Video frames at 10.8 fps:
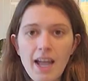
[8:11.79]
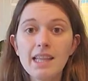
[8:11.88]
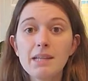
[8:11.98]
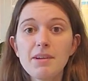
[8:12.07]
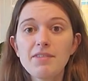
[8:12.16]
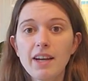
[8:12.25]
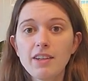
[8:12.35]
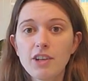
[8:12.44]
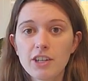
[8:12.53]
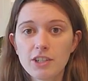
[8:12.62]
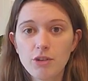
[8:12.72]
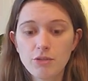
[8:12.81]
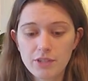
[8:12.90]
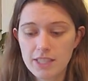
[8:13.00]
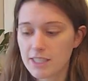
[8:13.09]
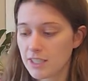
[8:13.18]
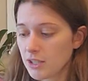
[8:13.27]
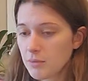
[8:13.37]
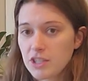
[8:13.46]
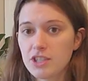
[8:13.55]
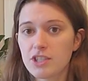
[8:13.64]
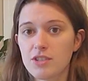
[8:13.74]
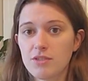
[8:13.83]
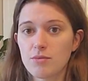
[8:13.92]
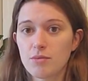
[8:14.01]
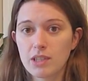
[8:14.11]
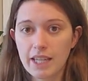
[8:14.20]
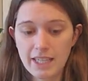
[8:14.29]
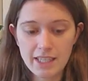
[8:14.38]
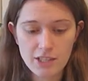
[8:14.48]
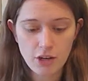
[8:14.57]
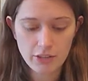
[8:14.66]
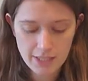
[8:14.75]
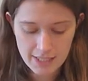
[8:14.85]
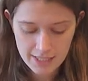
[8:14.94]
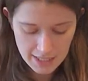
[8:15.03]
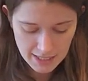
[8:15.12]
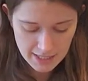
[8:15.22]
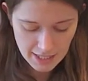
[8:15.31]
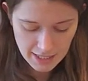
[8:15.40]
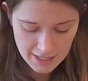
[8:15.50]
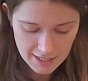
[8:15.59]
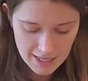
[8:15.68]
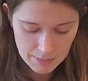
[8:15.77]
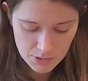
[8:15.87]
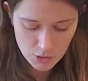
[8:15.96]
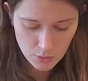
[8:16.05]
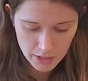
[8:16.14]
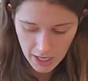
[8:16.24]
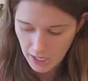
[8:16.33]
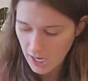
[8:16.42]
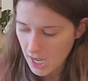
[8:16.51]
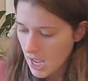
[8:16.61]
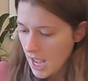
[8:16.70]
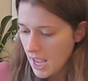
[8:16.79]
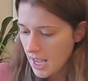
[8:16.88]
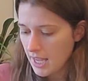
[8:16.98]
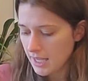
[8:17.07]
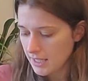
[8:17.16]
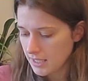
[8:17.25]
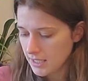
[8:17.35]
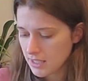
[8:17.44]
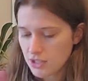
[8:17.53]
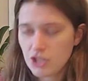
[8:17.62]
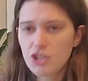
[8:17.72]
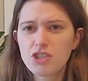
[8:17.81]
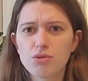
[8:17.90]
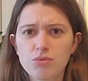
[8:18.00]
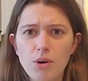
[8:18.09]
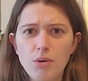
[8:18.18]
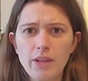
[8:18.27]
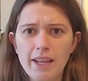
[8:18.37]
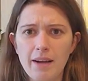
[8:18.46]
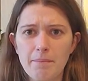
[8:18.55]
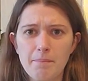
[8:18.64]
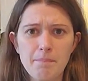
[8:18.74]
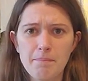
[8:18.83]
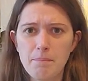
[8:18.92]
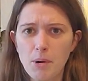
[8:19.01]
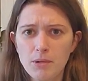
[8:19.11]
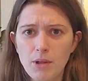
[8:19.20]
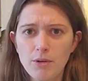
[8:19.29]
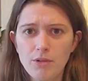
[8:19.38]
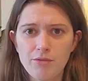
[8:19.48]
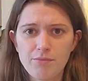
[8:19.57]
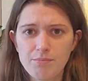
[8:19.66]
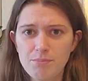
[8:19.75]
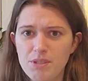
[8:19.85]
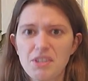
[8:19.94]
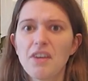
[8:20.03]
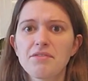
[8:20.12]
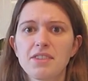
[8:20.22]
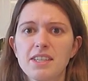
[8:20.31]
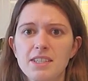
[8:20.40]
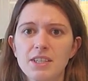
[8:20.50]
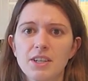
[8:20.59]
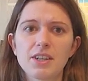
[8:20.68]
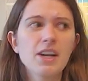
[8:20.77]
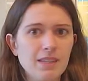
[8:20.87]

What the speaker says: And then my final garden goal for this year, which is related to all these seeds that I need to keep sorting, is to just grow like a boatload of stuff this year.